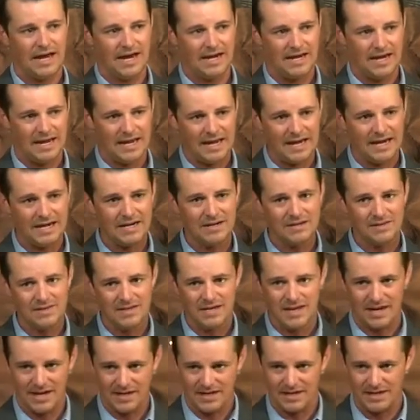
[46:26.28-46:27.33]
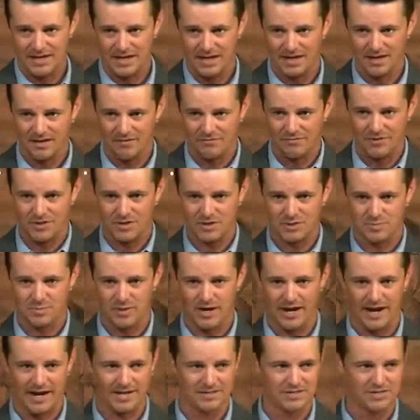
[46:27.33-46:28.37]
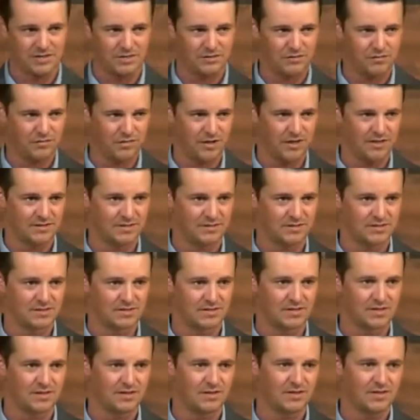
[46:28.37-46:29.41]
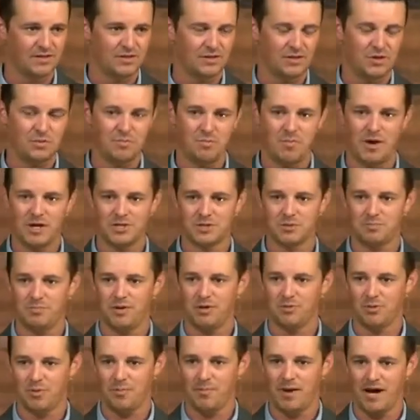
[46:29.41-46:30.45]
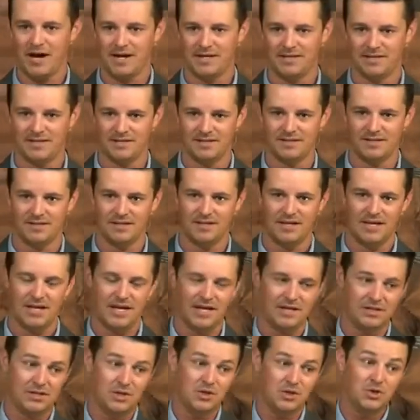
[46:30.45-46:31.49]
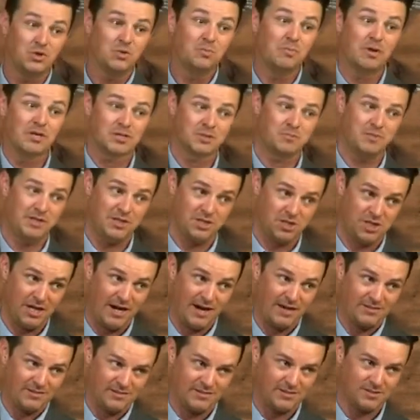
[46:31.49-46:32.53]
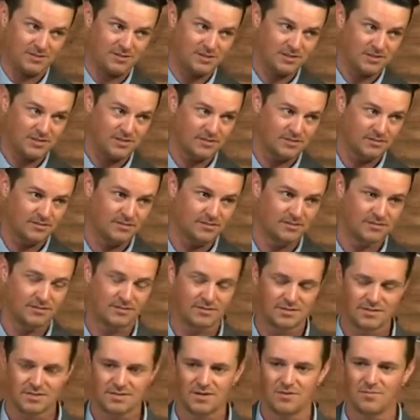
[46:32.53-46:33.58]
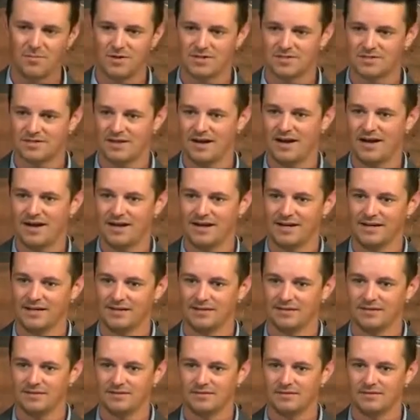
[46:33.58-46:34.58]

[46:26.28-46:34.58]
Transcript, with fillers: And in the ending of this passage, friends, you must be reminded and you must be challenged. So must I.